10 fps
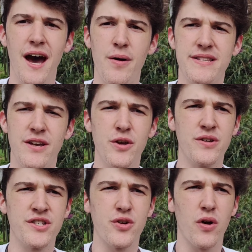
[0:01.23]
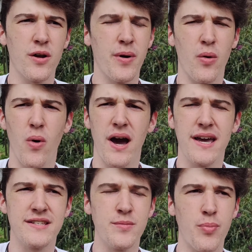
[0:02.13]
I want to tell you a story about why
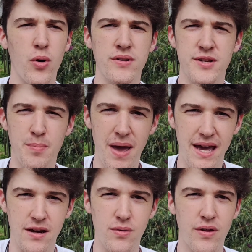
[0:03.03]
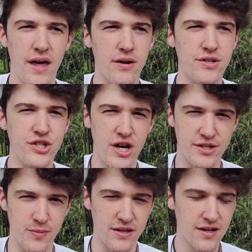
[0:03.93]
it's important to make without
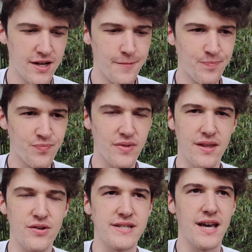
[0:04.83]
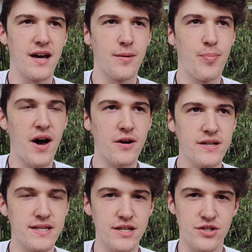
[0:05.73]
judgment. There was a uh,
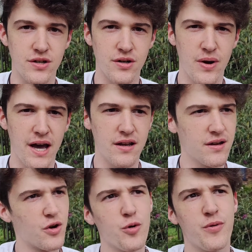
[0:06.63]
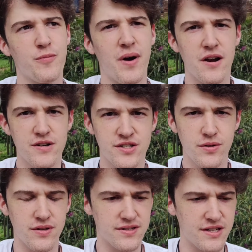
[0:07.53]
pottery teacher who had a group of pottery
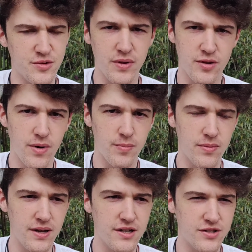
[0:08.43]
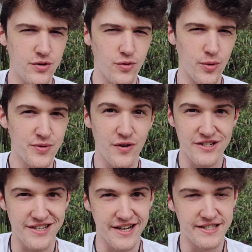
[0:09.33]
students and he split them up into two groups,
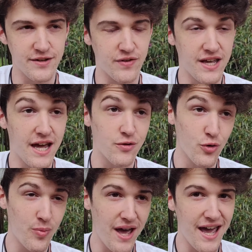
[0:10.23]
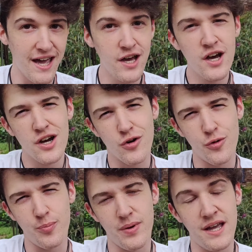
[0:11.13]
very scientific. He had group A,
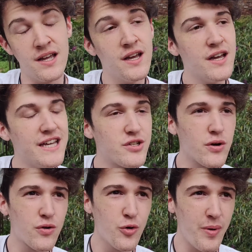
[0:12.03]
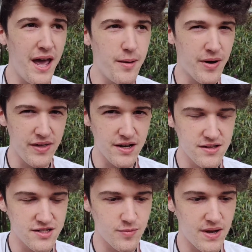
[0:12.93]
group B. He told group A, by the end of
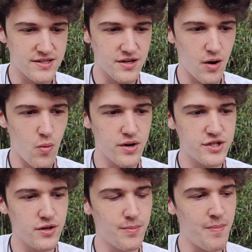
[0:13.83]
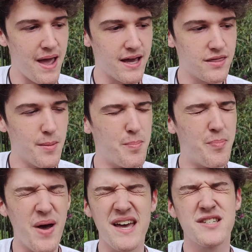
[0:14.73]
the semester, I want you to make the
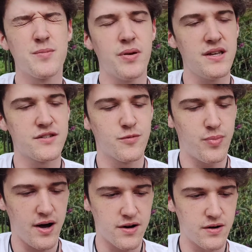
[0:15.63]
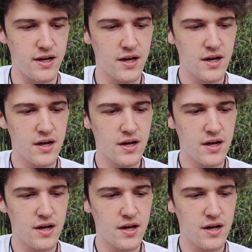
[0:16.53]
best piece of pottery